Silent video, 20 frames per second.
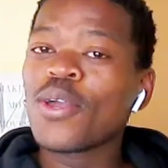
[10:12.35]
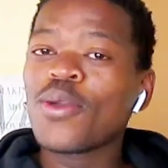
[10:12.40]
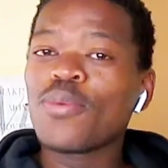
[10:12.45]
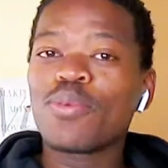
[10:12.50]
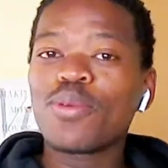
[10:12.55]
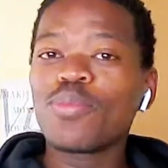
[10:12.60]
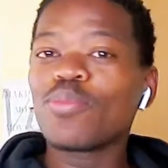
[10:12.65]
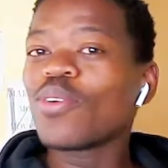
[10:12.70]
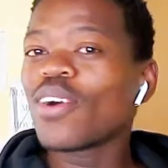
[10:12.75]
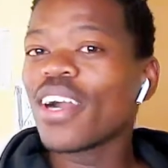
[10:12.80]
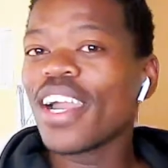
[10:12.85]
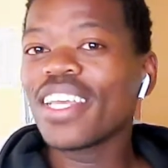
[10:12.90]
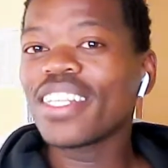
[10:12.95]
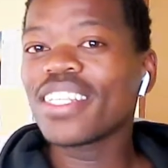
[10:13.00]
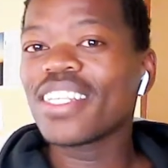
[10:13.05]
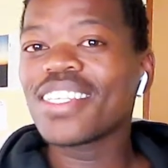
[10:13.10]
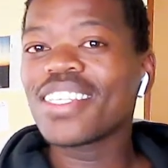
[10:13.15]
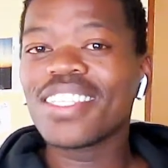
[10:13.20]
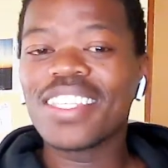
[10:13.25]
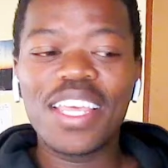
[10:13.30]
People hate
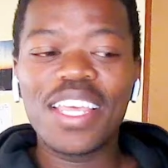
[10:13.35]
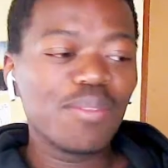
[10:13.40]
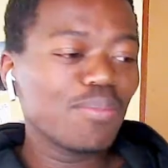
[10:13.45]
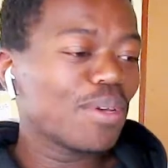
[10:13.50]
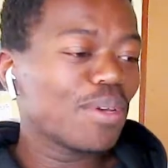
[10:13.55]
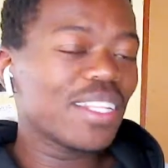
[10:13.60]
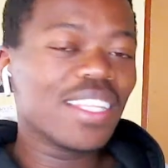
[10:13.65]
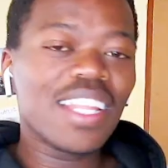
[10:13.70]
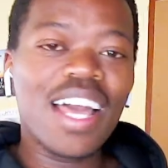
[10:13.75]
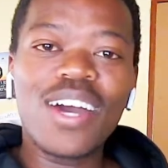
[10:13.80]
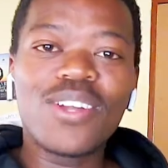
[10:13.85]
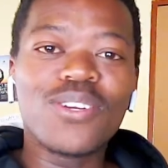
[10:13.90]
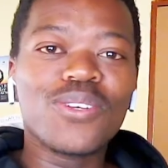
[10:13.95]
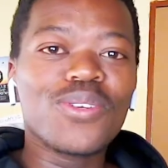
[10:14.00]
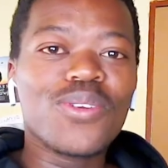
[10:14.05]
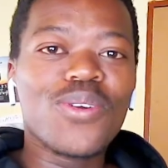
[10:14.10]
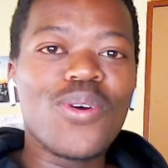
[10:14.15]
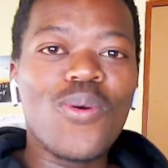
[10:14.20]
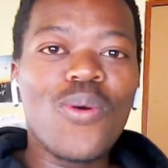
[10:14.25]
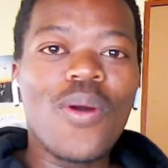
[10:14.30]
this statement, I don't
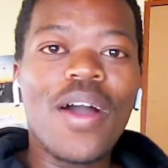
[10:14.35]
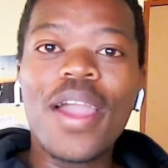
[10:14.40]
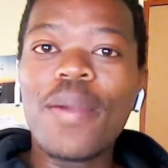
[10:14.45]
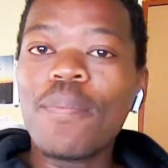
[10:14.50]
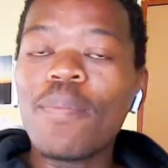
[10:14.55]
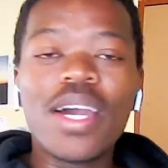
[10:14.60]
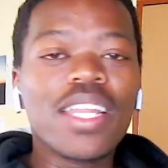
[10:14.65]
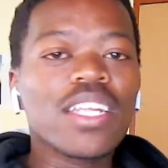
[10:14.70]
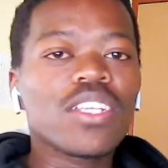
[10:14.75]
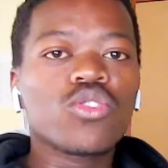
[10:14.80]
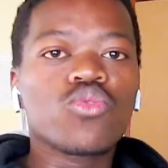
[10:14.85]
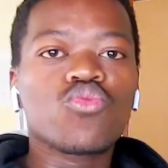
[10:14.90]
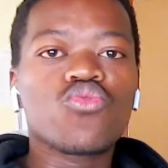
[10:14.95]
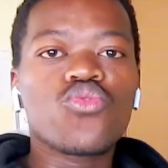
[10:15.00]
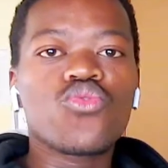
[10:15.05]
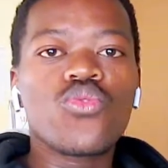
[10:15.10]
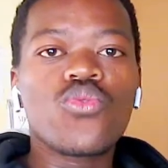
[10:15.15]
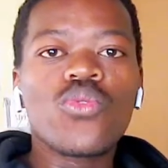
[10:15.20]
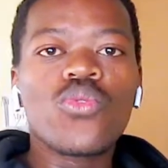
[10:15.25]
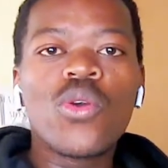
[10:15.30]
know why, but it's
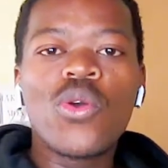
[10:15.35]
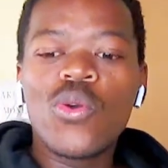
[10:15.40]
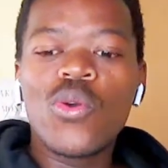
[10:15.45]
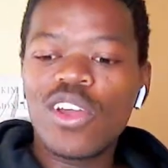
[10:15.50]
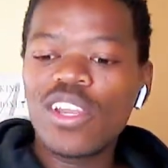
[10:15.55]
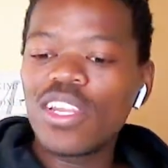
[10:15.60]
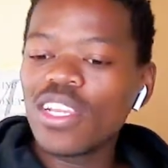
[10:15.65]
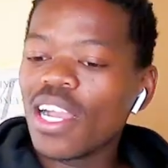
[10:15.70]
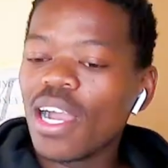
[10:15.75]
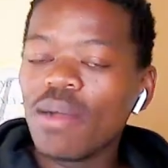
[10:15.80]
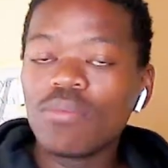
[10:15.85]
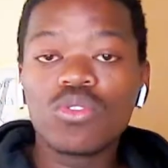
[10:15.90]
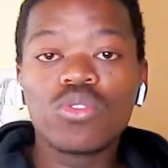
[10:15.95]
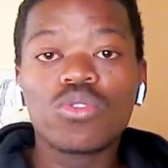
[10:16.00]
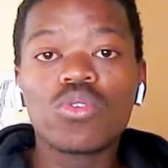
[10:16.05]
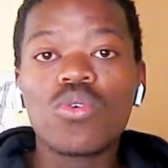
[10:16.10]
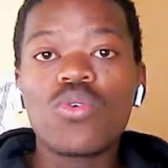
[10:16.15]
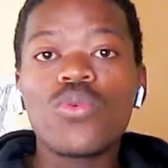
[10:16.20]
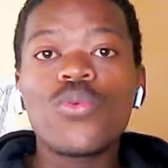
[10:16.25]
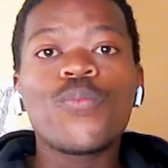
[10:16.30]
true. When it comes
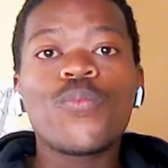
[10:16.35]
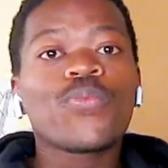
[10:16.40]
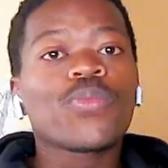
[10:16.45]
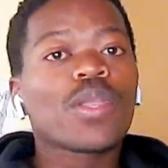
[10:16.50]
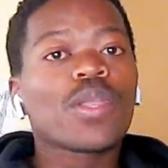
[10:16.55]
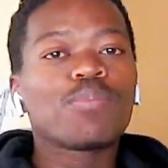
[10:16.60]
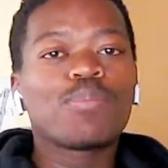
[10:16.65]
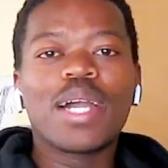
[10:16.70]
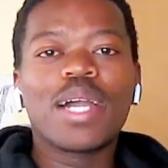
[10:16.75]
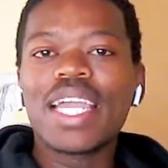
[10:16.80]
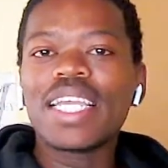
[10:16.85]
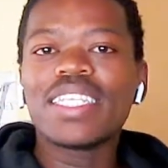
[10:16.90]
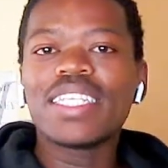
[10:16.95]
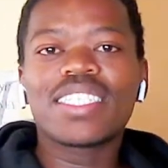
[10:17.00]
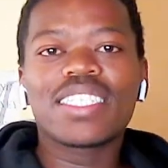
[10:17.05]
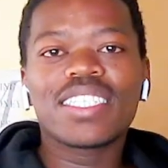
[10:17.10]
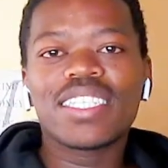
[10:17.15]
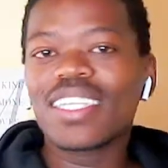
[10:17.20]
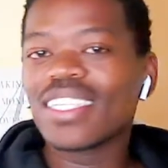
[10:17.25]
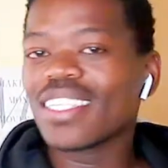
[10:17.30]
to buying
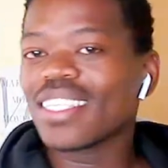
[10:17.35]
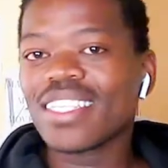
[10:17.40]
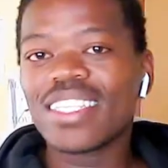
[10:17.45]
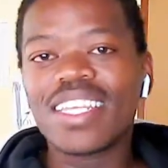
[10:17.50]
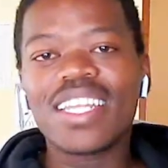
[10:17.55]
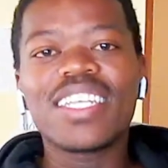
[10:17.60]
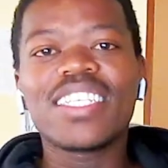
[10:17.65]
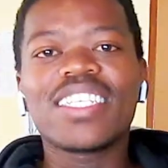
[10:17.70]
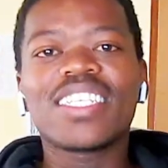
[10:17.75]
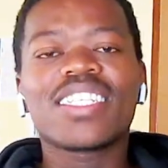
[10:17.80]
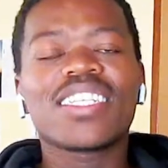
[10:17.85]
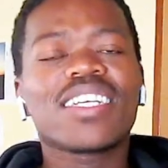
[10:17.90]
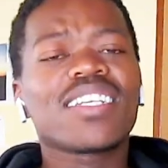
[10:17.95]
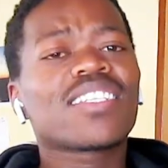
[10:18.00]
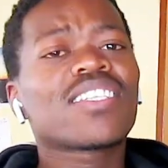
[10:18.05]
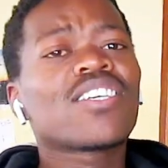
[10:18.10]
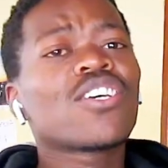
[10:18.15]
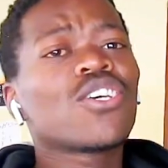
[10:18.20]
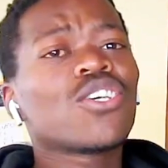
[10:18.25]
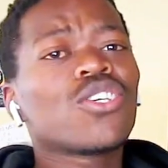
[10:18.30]
shares, selling
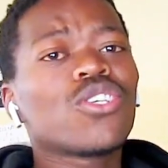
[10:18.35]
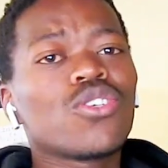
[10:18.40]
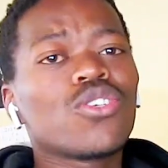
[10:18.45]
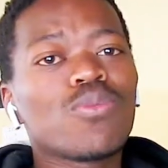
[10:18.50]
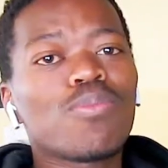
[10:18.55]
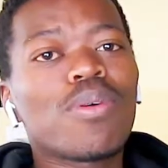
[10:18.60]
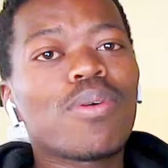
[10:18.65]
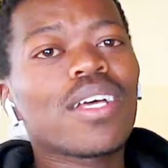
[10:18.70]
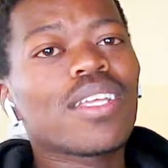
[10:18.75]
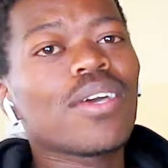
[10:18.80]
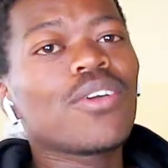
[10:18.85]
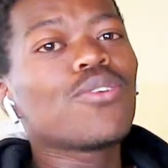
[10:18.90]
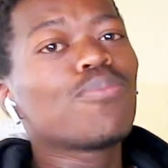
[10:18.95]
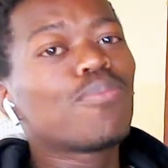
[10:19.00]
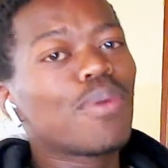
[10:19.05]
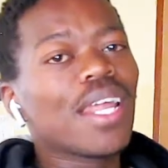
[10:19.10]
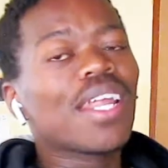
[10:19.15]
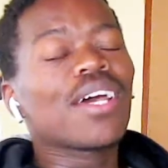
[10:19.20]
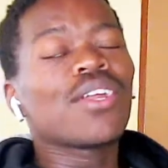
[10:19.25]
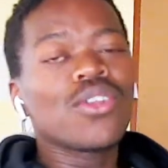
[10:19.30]
shares, you
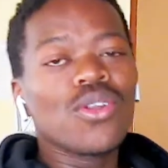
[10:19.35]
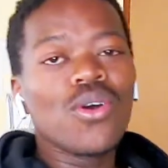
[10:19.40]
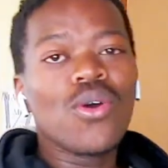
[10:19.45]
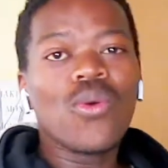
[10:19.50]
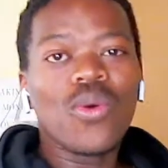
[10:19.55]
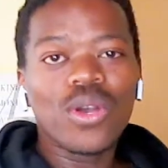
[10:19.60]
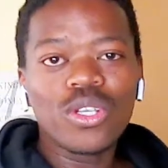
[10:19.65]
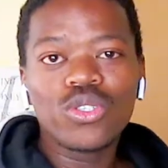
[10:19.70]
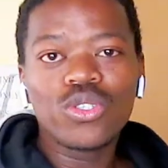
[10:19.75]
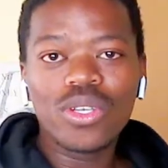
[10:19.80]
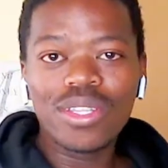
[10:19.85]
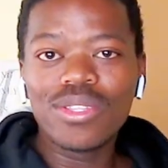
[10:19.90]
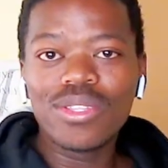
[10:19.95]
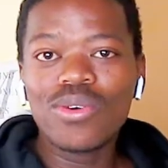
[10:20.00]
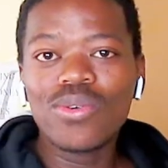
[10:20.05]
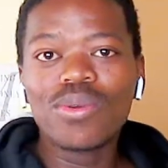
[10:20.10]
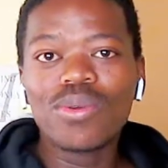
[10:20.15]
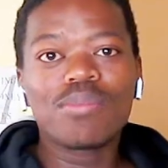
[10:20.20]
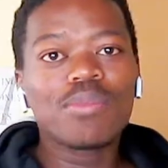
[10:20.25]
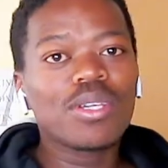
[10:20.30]
better know what you're
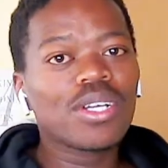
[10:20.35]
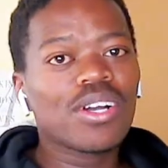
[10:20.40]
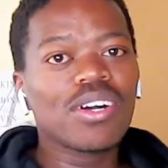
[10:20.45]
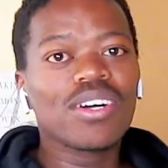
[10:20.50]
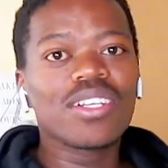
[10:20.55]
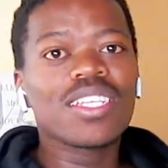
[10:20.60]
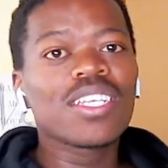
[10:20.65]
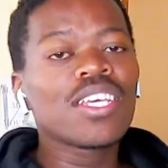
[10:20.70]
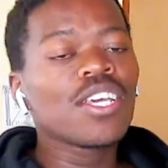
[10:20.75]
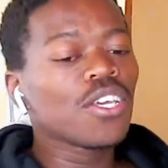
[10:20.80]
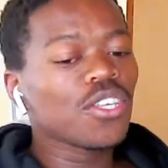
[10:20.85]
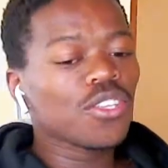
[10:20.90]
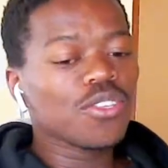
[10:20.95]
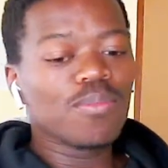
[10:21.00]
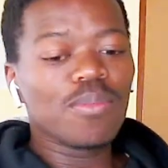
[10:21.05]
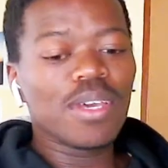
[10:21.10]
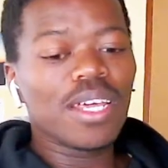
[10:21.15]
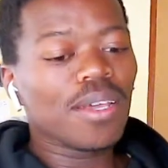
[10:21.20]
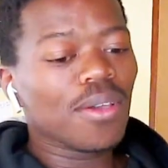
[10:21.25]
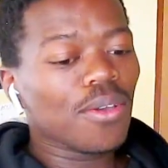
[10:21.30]
doing, because you
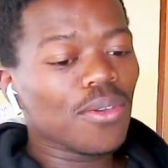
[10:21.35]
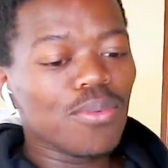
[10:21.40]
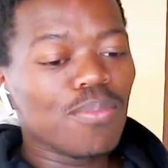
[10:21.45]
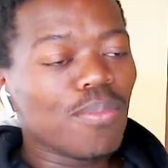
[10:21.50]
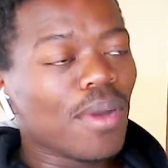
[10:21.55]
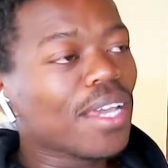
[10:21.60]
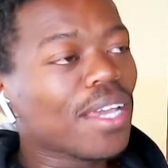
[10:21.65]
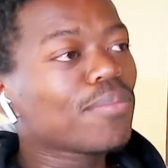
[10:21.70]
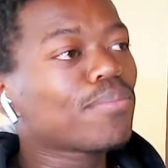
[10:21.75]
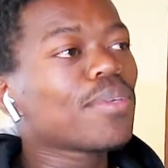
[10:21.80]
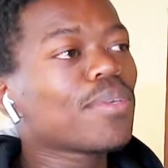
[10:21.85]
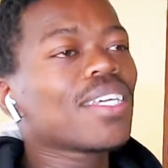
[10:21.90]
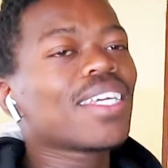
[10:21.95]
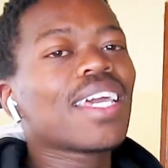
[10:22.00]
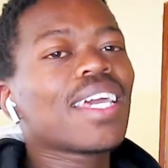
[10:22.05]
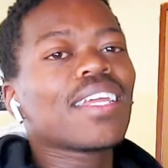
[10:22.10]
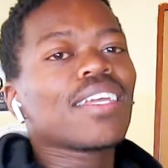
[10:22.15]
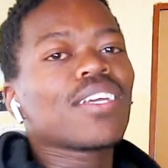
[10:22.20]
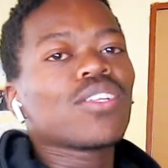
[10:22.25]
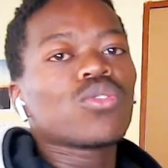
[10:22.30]
might be
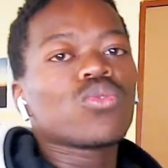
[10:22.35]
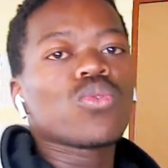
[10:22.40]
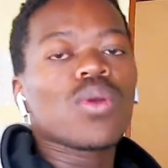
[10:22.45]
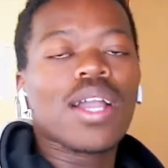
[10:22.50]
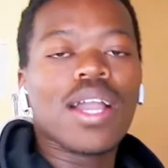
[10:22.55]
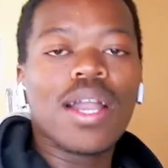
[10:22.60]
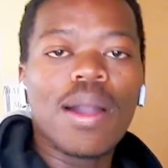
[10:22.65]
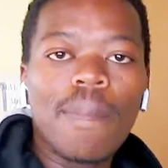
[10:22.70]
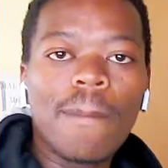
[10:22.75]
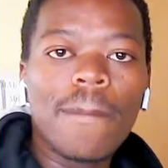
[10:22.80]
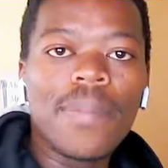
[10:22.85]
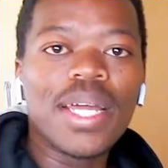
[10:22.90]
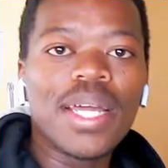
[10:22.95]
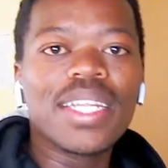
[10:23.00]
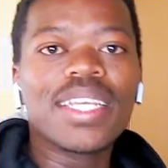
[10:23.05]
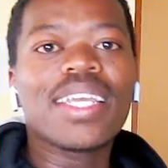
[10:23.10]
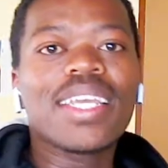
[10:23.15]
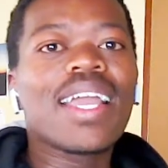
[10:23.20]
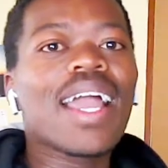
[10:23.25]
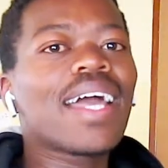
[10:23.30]
getting into a
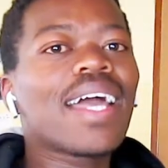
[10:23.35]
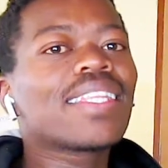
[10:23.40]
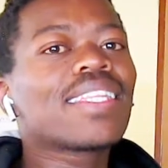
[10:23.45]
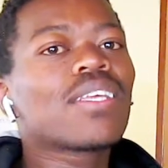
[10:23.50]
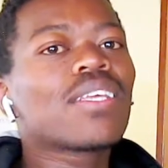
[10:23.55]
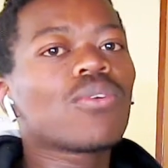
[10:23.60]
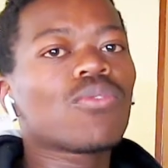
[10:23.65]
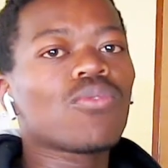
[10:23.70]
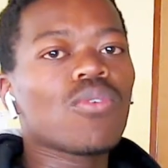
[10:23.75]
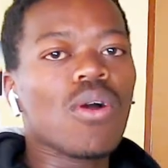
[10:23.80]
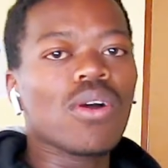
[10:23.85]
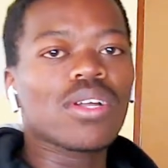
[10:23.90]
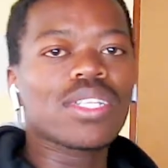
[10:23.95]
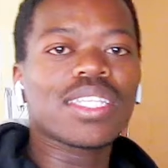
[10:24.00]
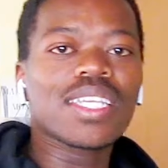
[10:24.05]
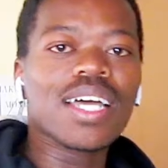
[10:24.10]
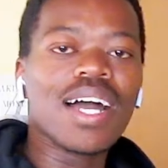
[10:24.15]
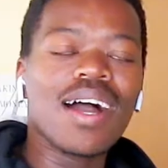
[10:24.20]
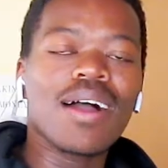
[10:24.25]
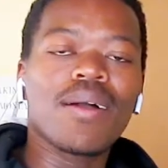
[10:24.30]
company at the wrong
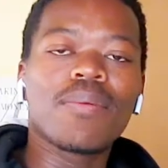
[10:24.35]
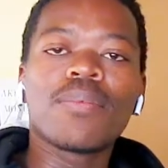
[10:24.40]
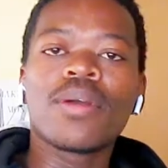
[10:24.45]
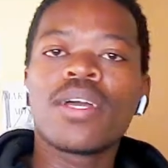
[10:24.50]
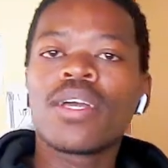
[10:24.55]
time.